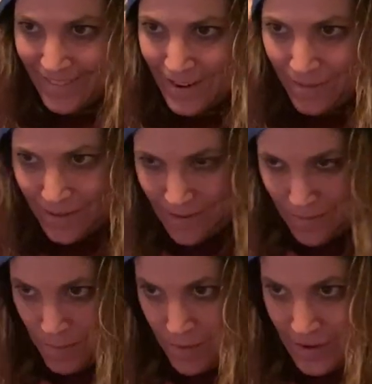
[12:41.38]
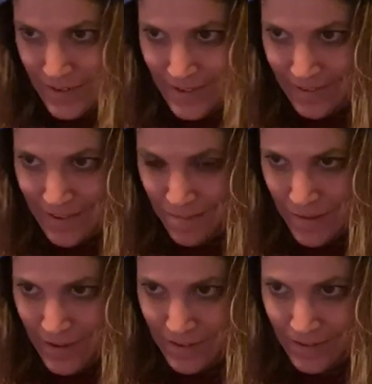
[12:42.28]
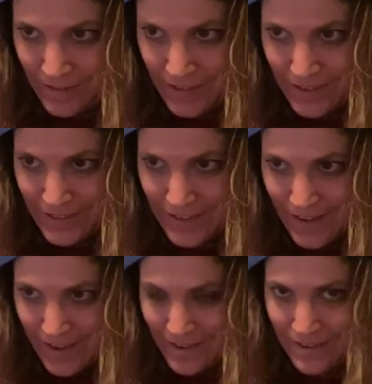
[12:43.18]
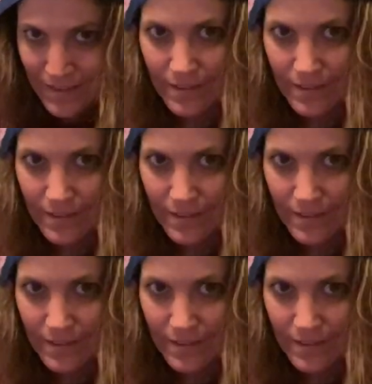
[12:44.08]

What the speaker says: I don't have a ponytail in, but I certainly could tie it.